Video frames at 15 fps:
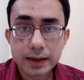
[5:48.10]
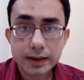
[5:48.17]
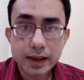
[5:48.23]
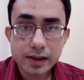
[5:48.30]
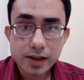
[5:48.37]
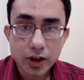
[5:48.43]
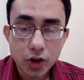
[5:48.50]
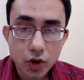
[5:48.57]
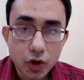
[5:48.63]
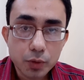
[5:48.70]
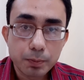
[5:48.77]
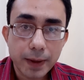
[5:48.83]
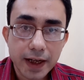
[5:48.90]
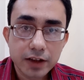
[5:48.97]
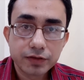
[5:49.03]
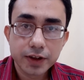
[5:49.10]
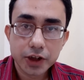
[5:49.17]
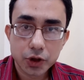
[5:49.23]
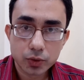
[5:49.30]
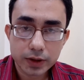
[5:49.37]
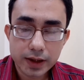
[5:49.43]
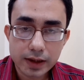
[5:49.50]
There is a good
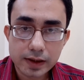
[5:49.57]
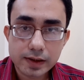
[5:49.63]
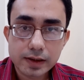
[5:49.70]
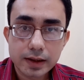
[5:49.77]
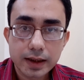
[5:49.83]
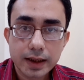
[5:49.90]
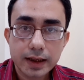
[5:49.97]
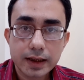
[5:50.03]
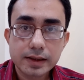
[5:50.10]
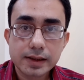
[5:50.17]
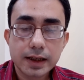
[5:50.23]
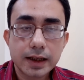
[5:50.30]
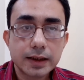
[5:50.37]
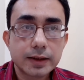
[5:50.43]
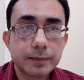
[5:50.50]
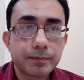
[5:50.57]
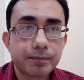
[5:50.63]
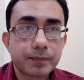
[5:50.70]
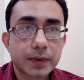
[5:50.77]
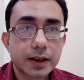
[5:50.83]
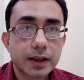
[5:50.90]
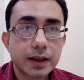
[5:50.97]
benefit to this, is
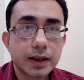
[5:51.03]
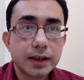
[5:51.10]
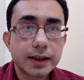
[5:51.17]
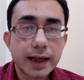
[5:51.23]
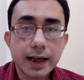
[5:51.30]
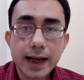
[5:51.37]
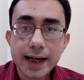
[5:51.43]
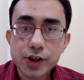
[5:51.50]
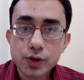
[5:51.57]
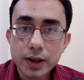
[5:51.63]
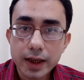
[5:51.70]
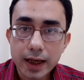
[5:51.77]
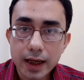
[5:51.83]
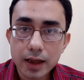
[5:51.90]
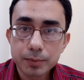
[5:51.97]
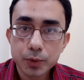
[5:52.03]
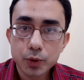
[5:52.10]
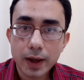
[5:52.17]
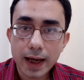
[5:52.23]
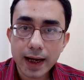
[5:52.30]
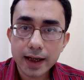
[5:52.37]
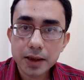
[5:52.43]
that it can actually help
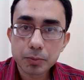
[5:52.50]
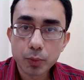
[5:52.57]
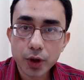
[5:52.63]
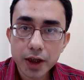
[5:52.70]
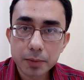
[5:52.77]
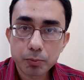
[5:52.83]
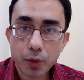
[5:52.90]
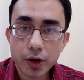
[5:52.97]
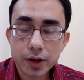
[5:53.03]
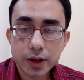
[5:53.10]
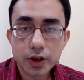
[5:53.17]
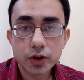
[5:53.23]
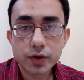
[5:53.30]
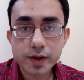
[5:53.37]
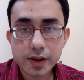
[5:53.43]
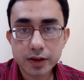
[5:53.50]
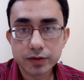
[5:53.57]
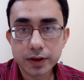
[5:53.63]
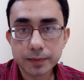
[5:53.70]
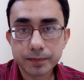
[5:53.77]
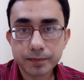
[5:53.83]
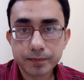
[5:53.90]
you add a bullet point in your
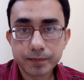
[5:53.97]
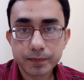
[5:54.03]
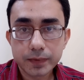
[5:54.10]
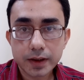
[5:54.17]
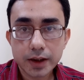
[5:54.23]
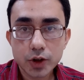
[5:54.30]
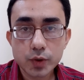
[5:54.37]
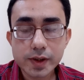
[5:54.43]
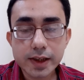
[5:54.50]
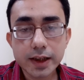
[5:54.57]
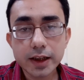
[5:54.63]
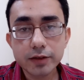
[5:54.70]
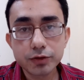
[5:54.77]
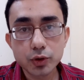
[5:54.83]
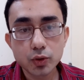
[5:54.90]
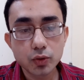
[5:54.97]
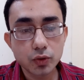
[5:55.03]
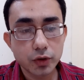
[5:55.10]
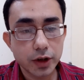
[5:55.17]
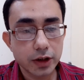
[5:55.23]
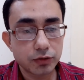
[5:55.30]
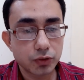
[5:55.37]
CV. You see, if
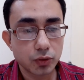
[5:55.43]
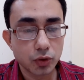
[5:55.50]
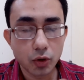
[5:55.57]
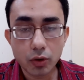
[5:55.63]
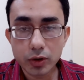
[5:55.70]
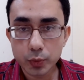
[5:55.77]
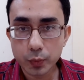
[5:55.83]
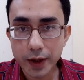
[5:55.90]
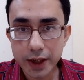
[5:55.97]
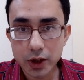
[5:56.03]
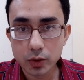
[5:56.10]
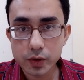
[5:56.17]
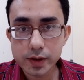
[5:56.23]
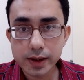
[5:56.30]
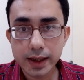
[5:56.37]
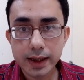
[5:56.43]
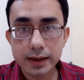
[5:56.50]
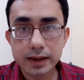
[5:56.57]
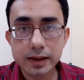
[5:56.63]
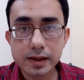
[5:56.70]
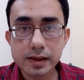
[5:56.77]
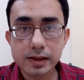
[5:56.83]
you know Windows,
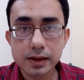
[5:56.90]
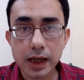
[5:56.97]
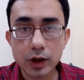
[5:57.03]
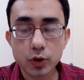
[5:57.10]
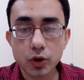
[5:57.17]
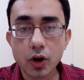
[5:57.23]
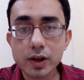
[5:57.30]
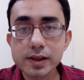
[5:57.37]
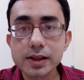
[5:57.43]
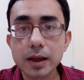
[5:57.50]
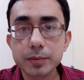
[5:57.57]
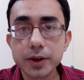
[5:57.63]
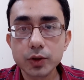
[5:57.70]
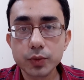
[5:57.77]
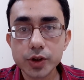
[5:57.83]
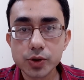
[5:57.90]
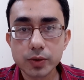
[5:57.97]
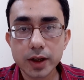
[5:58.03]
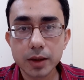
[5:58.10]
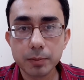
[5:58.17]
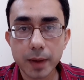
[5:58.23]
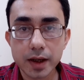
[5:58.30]
this is not something which you
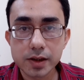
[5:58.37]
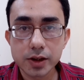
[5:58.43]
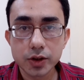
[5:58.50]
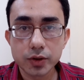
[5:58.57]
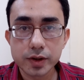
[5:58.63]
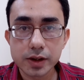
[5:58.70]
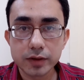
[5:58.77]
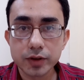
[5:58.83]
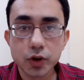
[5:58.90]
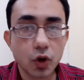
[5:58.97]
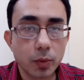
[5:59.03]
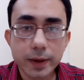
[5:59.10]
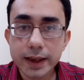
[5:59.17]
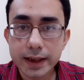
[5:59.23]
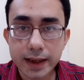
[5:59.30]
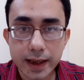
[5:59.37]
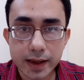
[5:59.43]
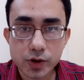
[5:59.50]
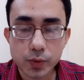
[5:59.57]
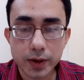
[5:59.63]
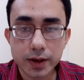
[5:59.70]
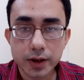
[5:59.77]
can mention in your CV. Nobody
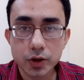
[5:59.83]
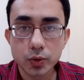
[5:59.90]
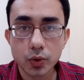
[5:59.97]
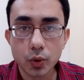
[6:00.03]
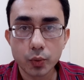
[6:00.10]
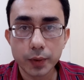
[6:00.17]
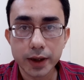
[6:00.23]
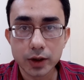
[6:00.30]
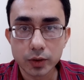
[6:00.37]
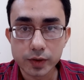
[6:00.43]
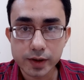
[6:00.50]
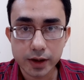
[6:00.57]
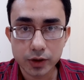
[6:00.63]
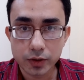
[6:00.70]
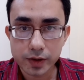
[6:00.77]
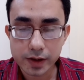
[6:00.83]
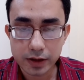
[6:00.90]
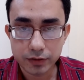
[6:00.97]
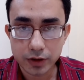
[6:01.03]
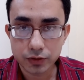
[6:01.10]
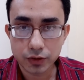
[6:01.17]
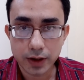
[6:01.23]
cares whether you know Windows in your
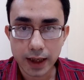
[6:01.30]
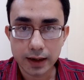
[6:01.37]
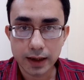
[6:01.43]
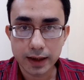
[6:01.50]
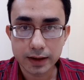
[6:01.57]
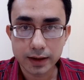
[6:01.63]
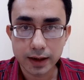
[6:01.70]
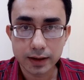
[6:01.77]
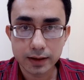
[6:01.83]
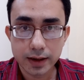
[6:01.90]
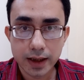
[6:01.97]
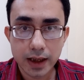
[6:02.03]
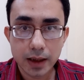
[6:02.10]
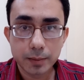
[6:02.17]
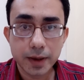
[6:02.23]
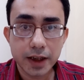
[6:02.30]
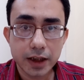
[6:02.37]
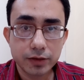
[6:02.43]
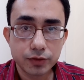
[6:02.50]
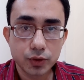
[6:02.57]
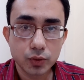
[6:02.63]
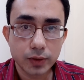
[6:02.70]
CV if you write like that. But
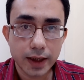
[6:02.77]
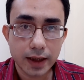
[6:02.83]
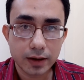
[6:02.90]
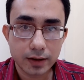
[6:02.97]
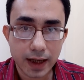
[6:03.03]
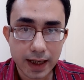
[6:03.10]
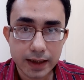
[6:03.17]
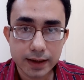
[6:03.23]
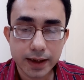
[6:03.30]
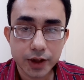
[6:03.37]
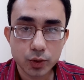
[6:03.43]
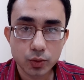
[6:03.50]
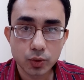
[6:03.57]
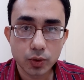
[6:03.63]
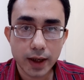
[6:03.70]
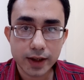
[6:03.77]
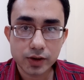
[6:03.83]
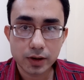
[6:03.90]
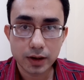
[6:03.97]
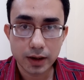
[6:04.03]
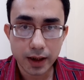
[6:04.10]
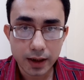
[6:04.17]
if you can write that you know
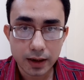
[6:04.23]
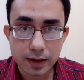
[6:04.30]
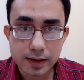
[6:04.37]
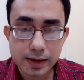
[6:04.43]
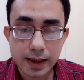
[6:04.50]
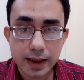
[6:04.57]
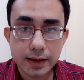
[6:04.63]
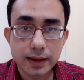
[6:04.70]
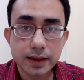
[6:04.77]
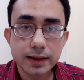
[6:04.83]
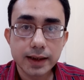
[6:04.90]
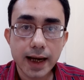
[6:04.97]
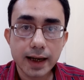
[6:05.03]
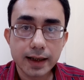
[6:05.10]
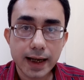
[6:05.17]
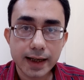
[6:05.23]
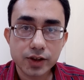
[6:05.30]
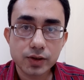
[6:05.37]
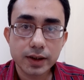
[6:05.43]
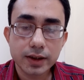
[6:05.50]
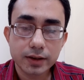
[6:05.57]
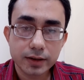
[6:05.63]
actually Linux, then that
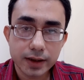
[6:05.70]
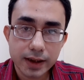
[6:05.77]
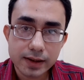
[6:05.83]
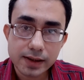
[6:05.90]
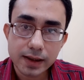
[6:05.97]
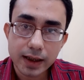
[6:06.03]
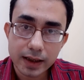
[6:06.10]
actually creates an